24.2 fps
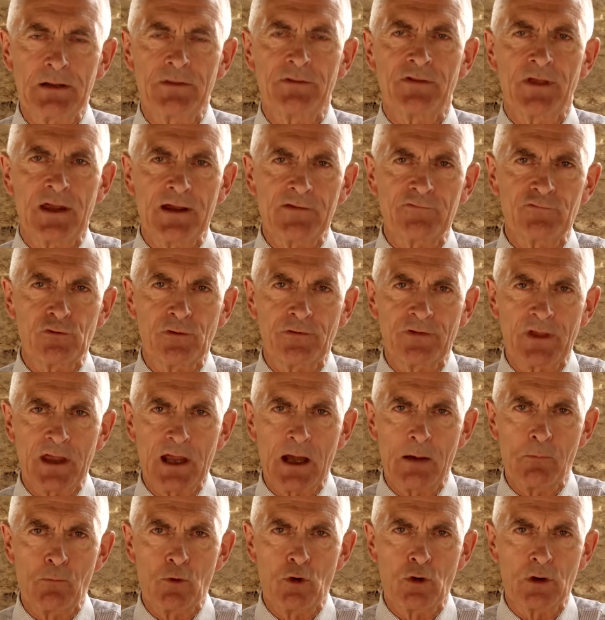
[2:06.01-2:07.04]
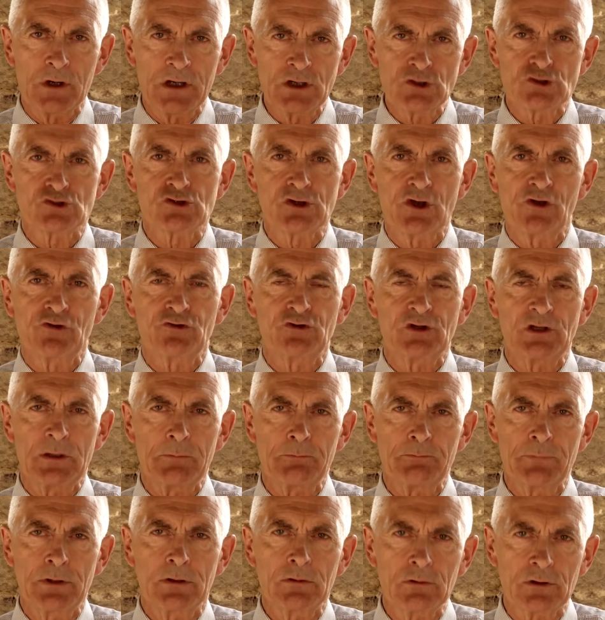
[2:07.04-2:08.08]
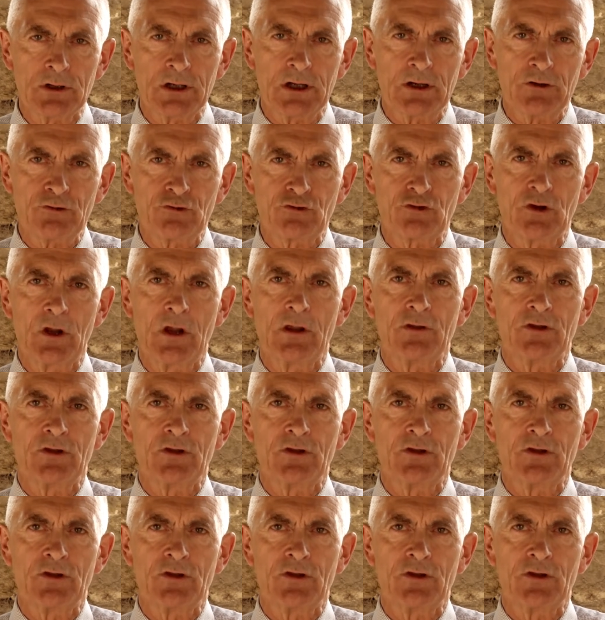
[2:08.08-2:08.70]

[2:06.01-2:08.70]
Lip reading: therefore they are more interested in buildings